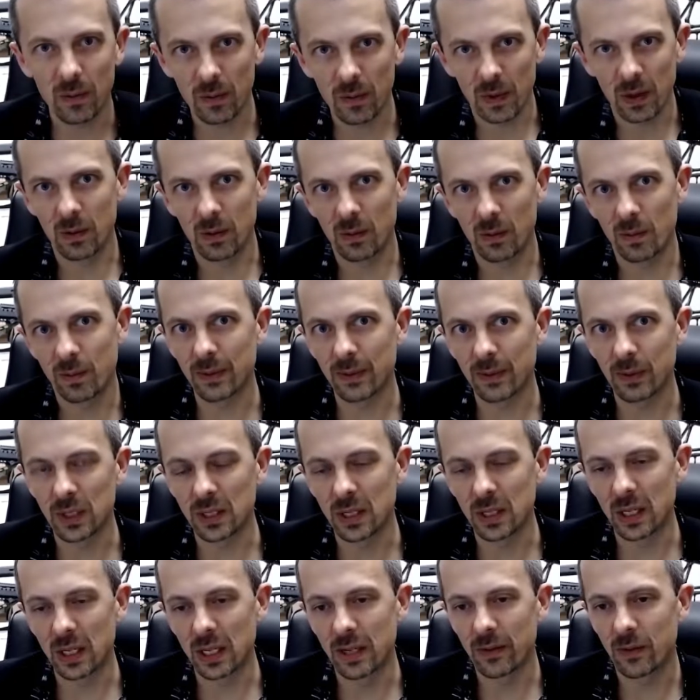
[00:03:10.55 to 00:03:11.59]
and be able to
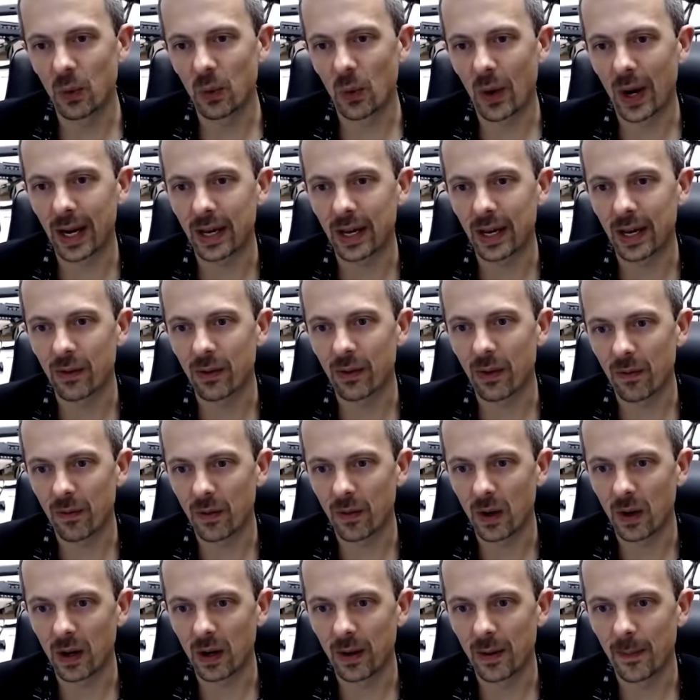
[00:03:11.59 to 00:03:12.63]
deliver more accurate
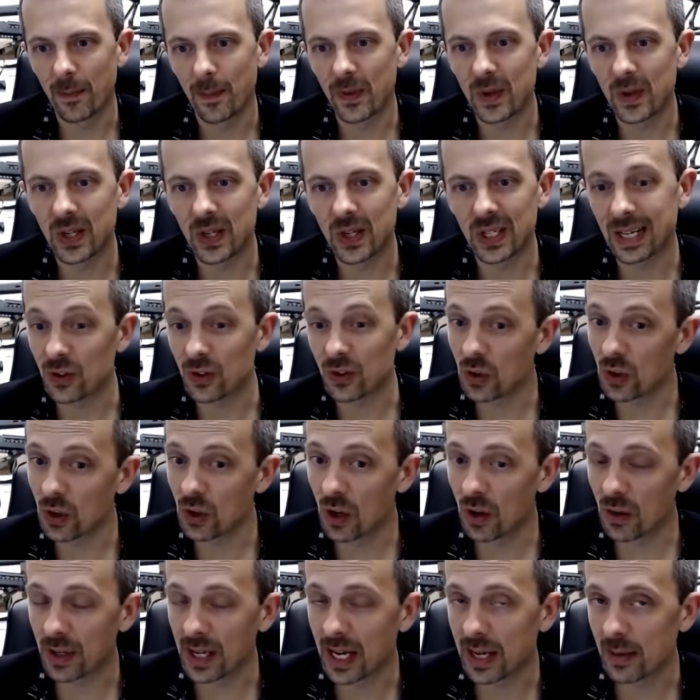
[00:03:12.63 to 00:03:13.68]
fire. And this has
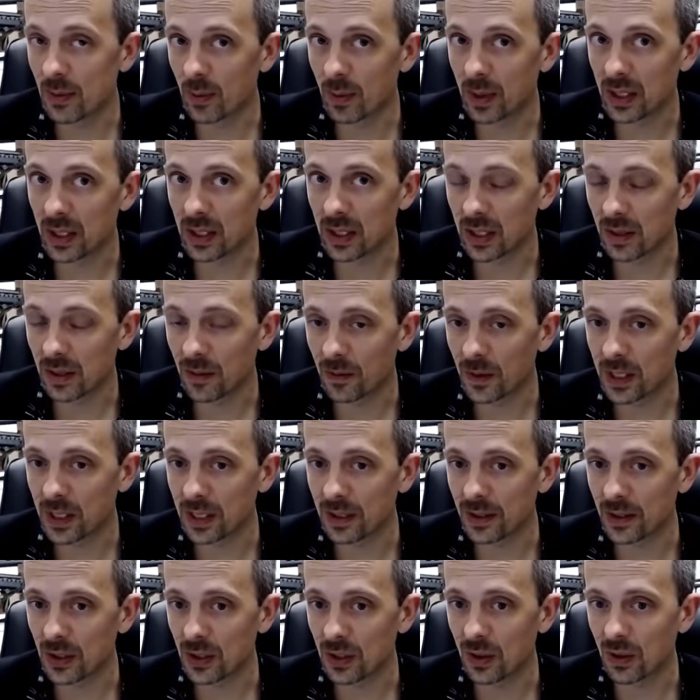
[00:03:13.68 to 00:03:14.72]
no capability of
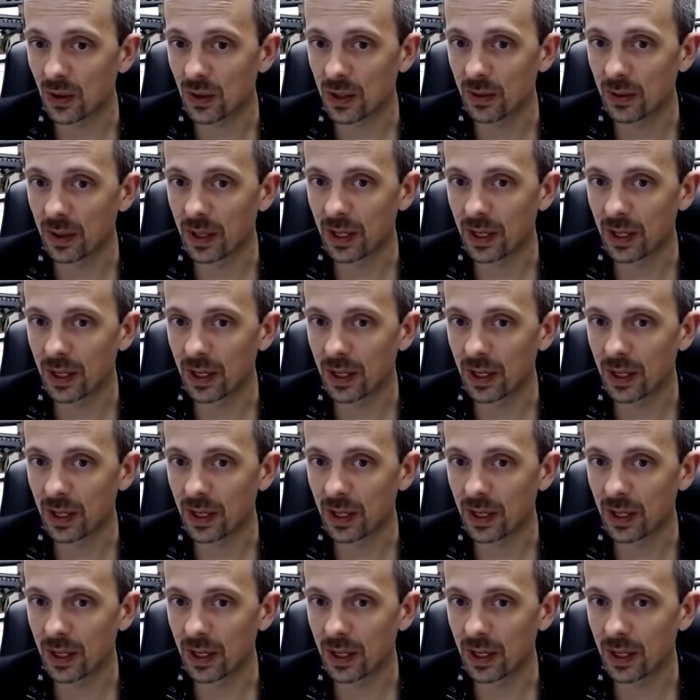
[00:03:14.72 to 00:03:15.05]
fitting a stock to